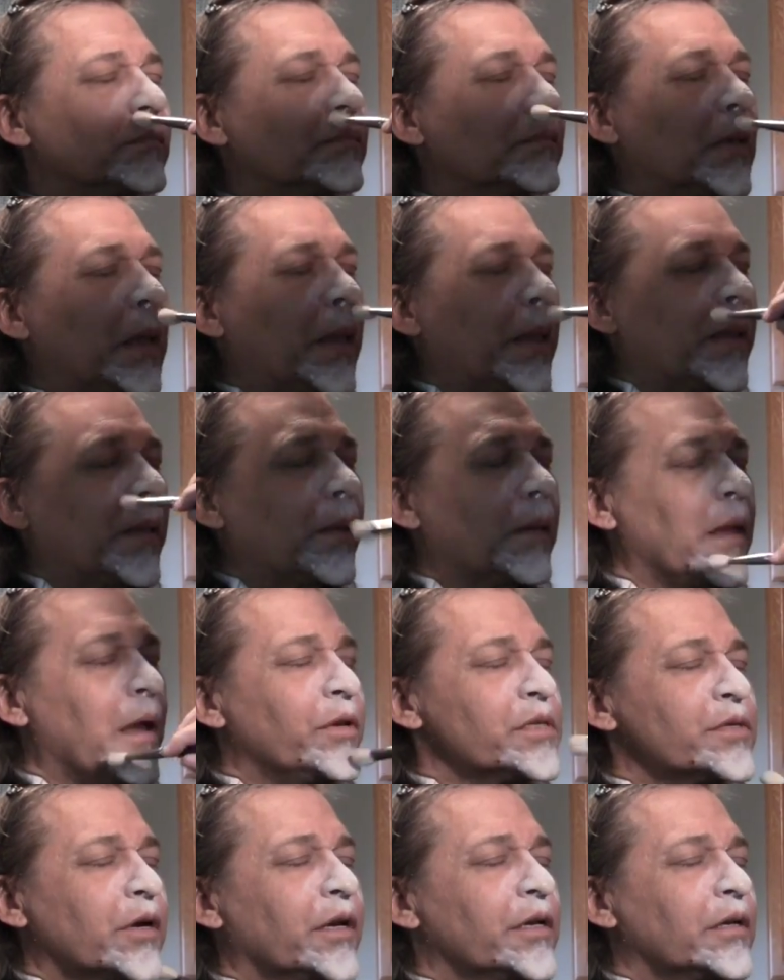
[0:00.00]
Now the
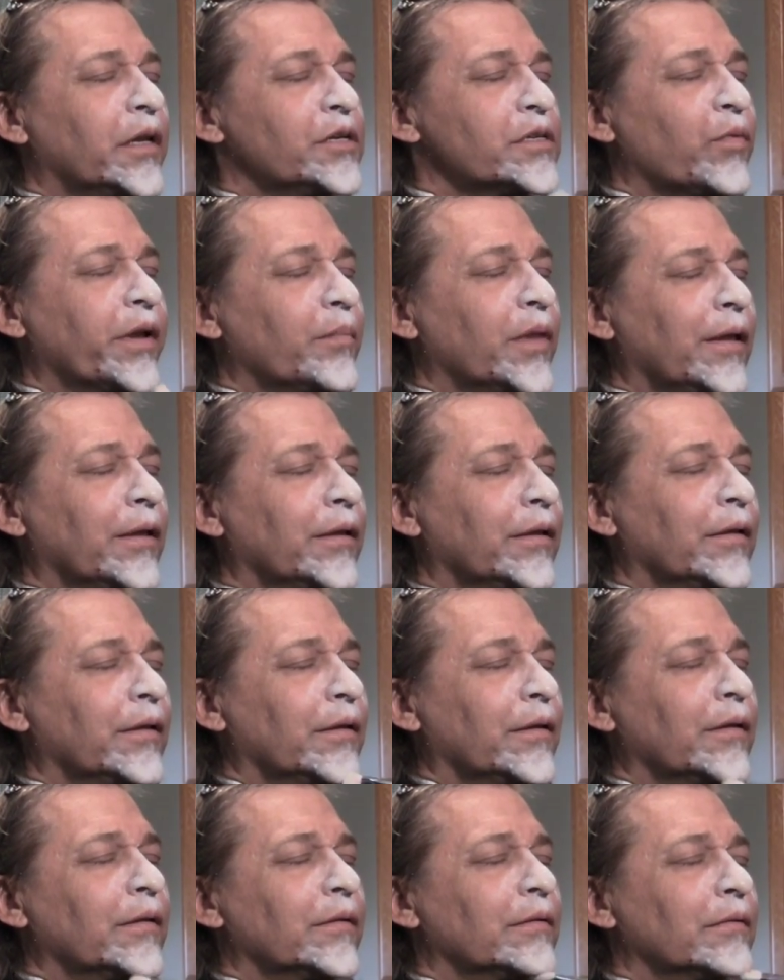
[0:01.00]
next step after
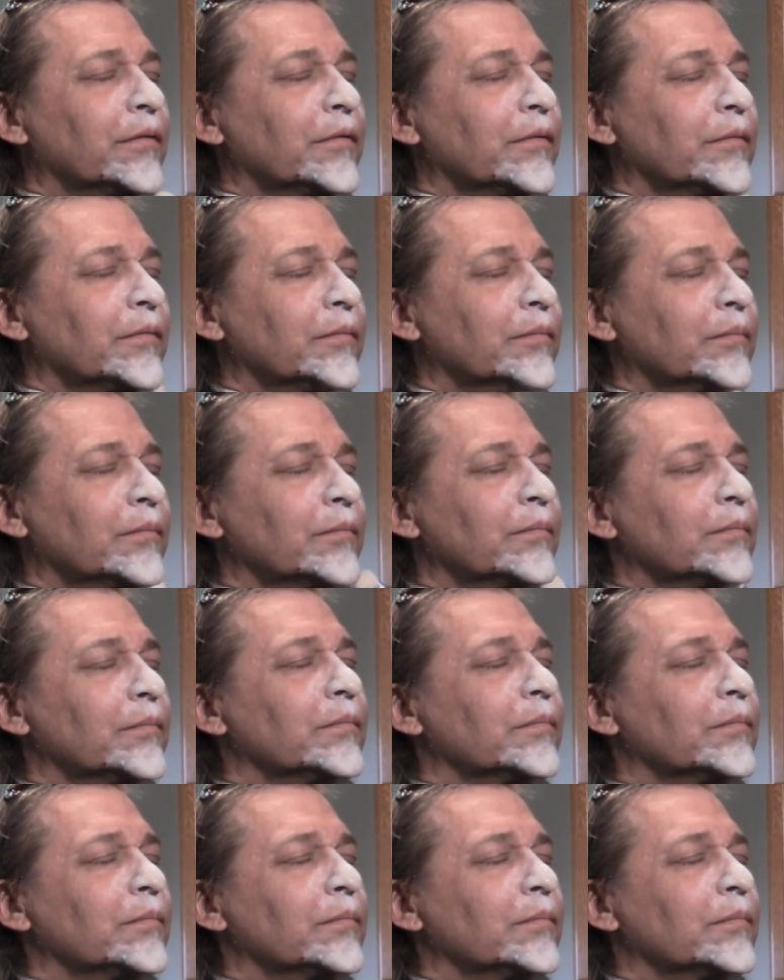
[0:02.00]
powdering the